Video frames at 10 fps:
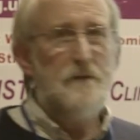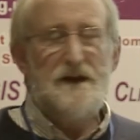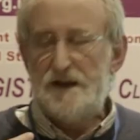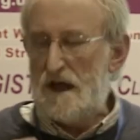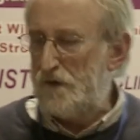to
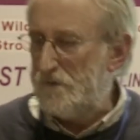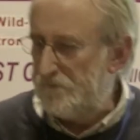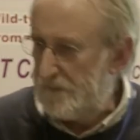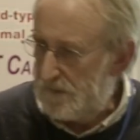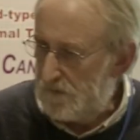make it happen?
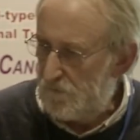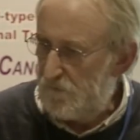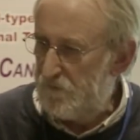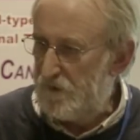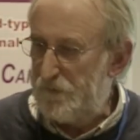
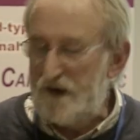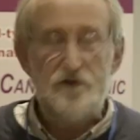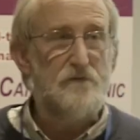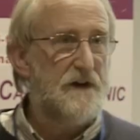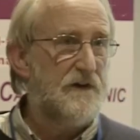The
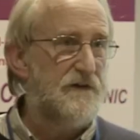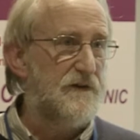patient register